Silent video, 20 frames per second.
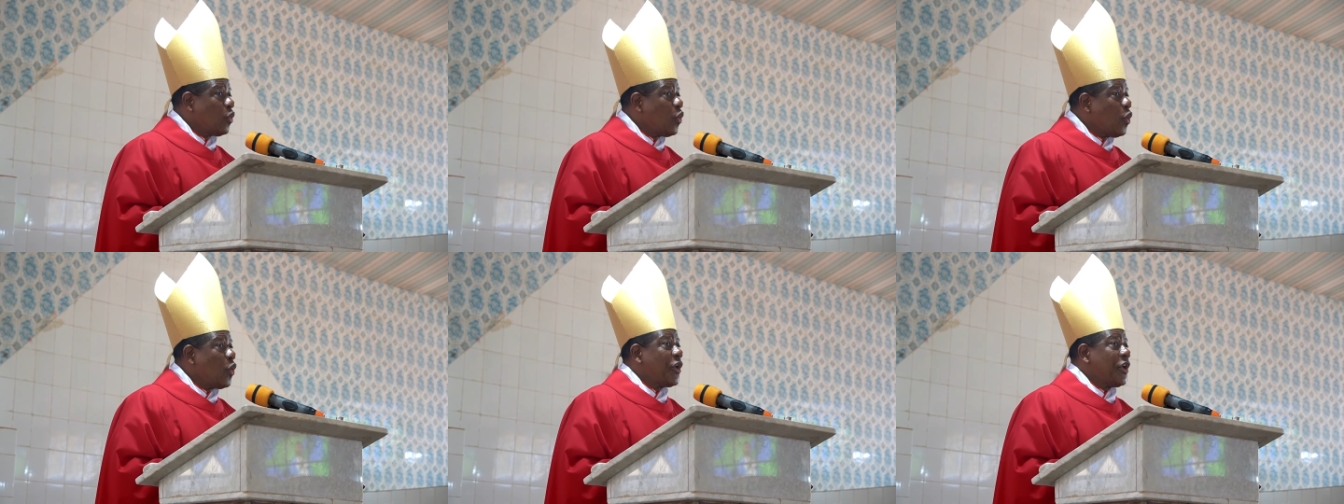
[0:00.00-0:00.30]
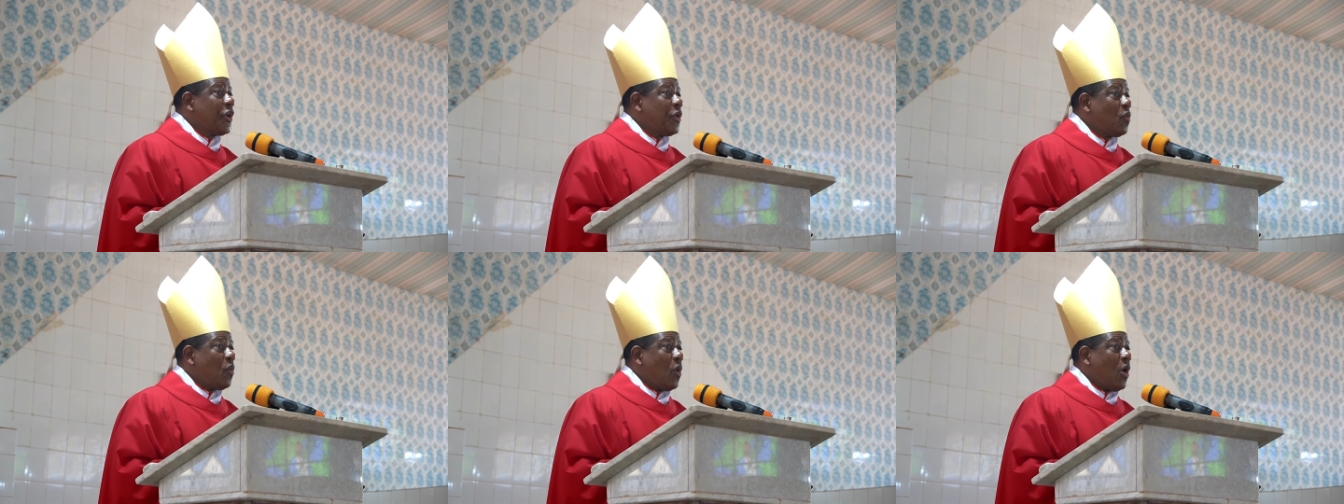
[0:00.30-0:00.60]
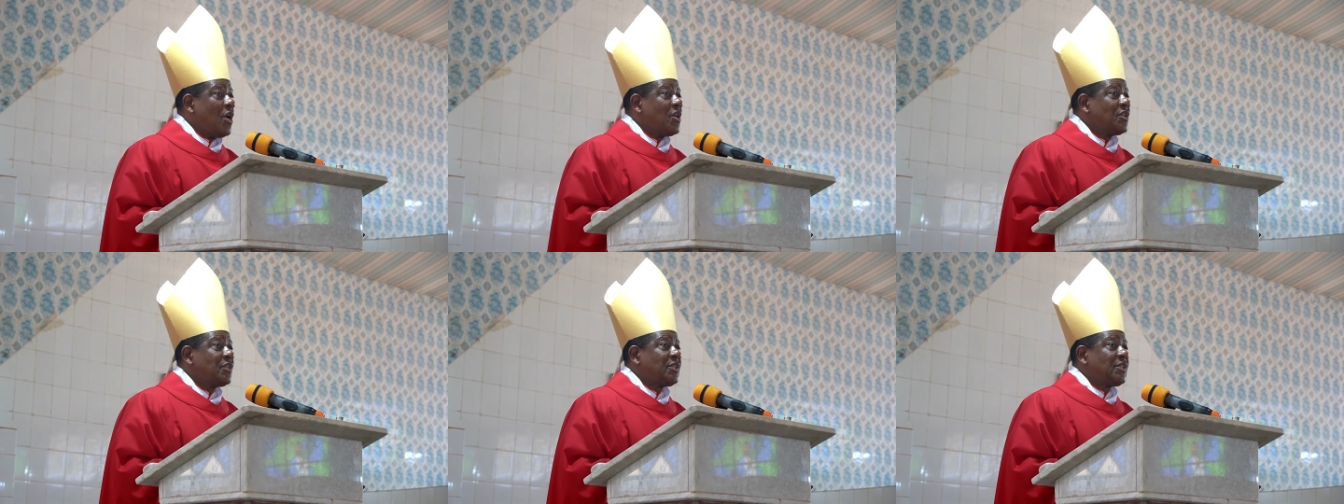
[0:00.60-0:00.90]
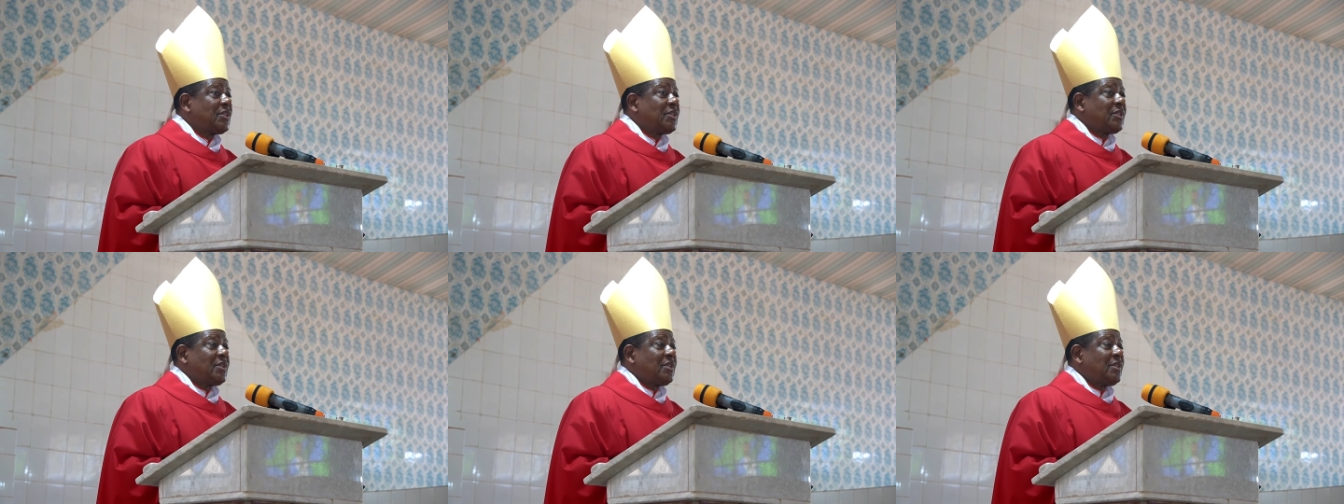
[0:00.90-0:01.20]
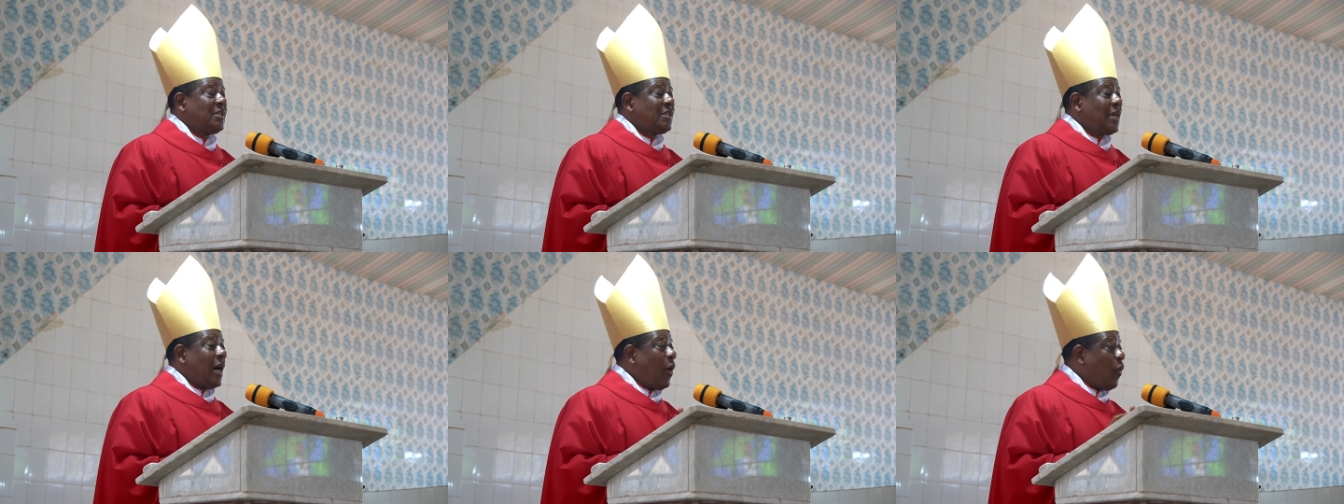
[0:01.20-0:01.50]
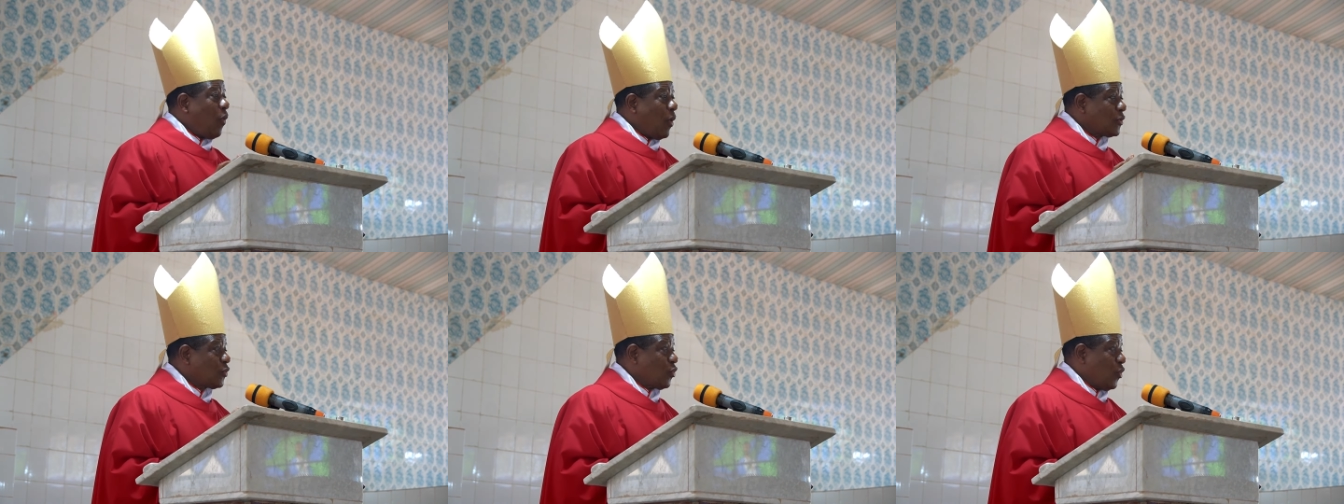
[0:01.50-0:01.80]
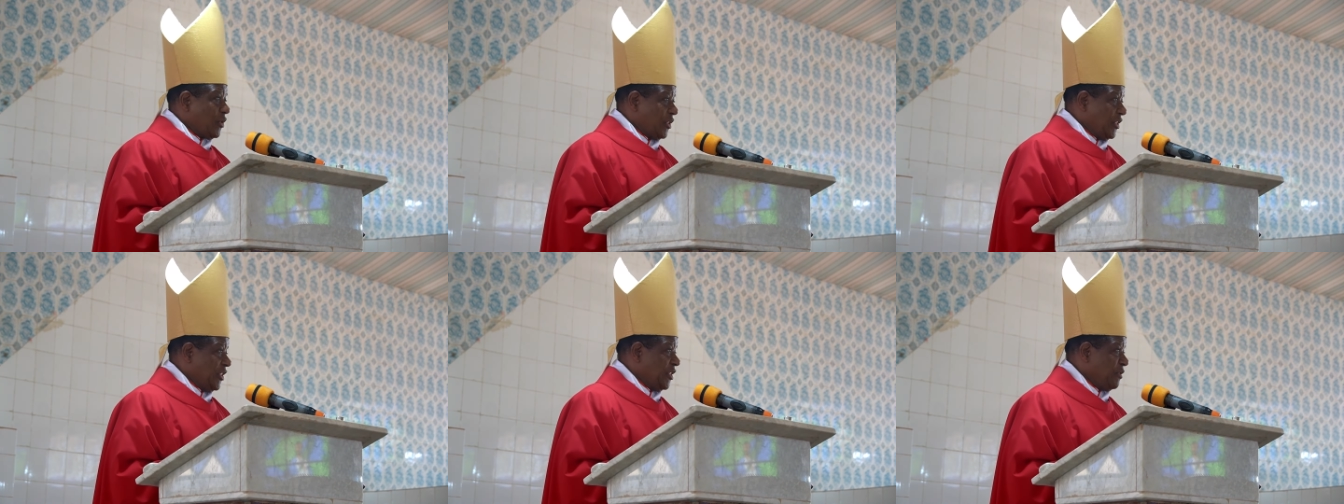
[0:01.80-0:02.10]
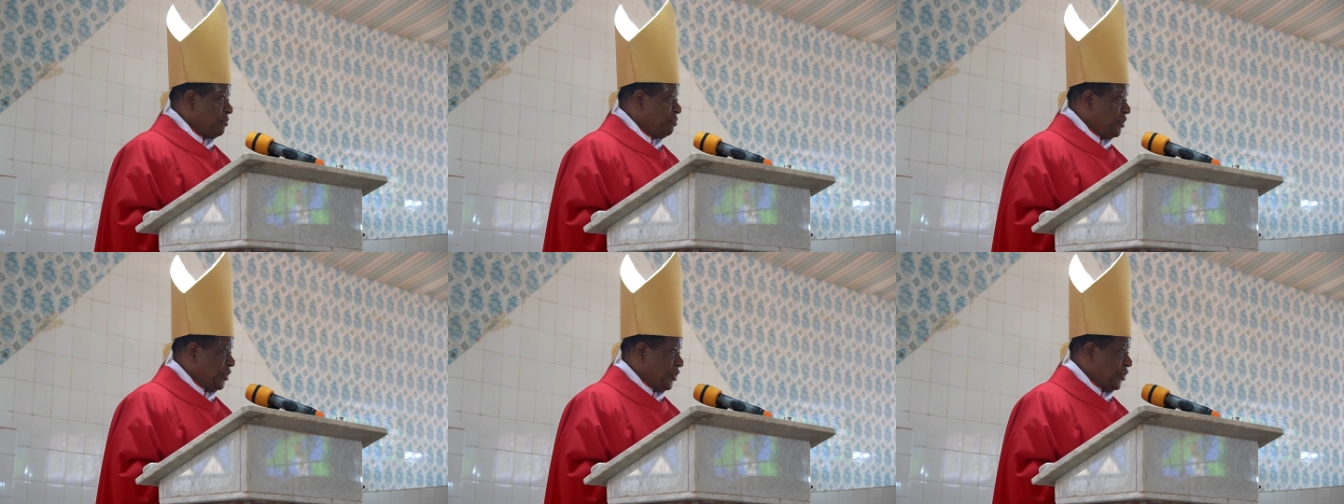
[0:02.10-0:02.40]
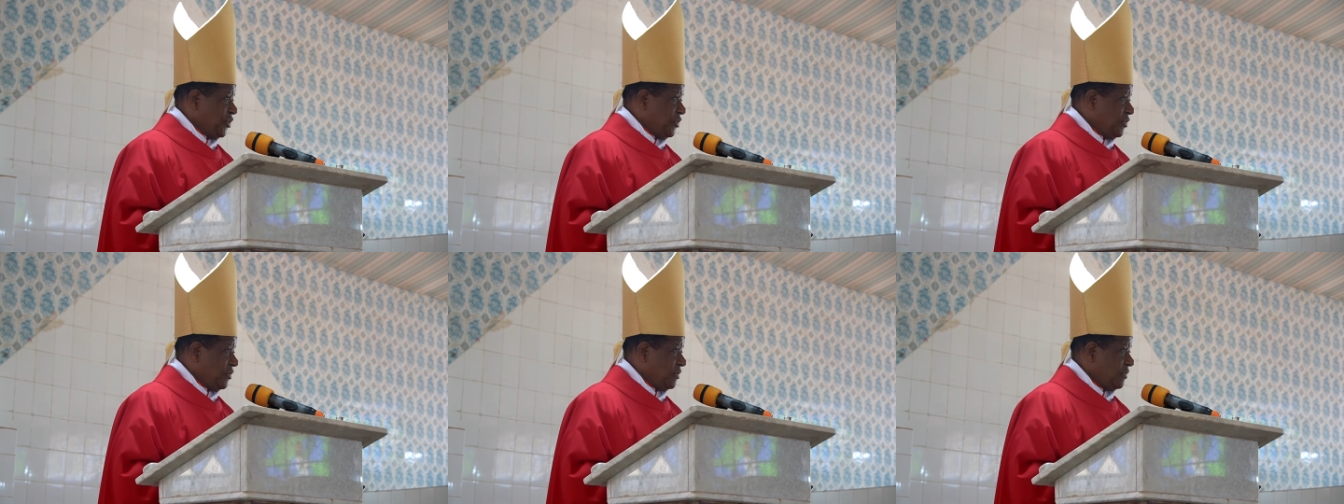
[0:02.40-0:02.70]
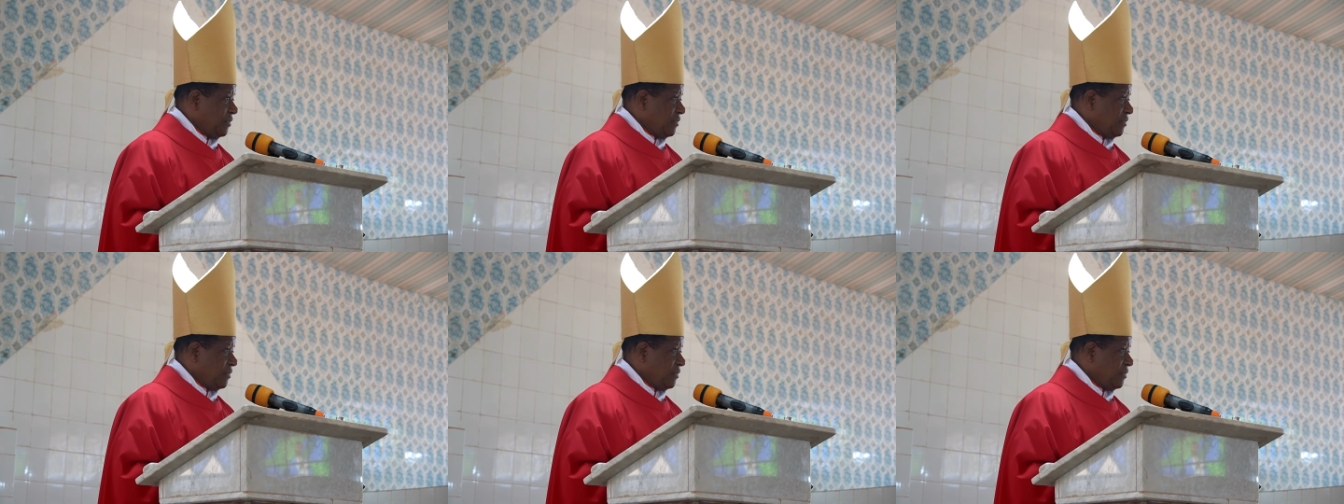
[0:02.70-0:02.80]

who he was and what was his mission.